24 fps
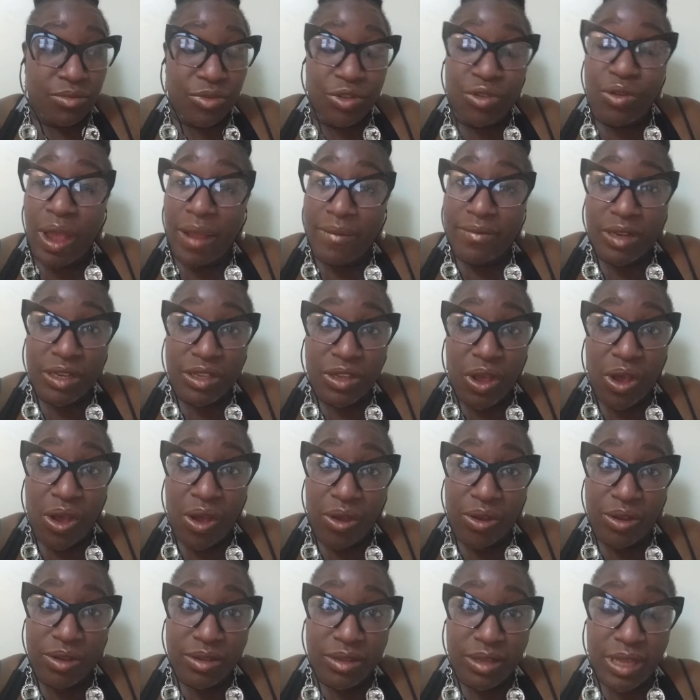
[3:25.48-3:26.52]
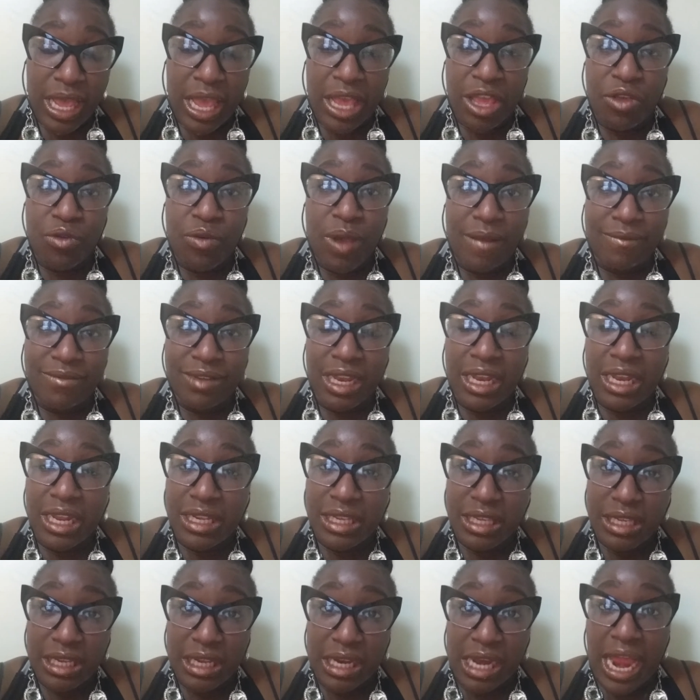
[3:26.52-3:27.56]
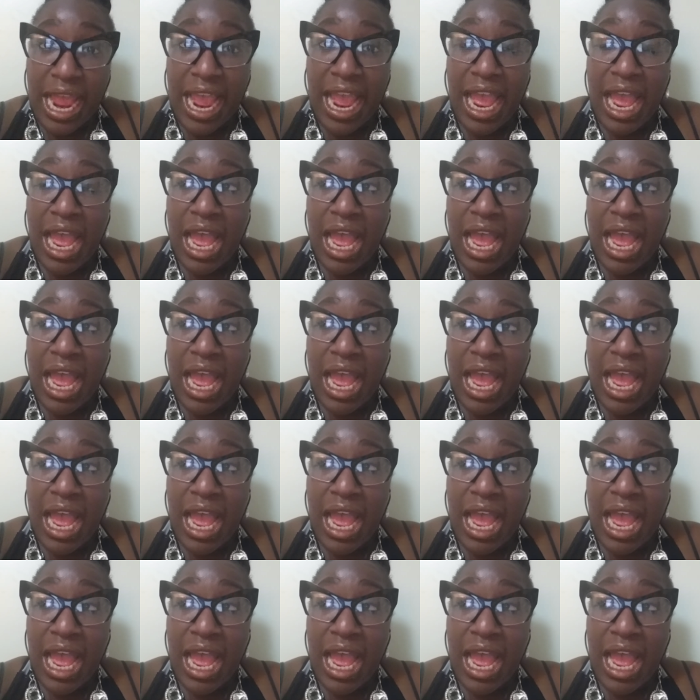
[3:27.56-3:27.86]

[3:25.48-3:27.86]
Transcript: You have to talk and you have to listen,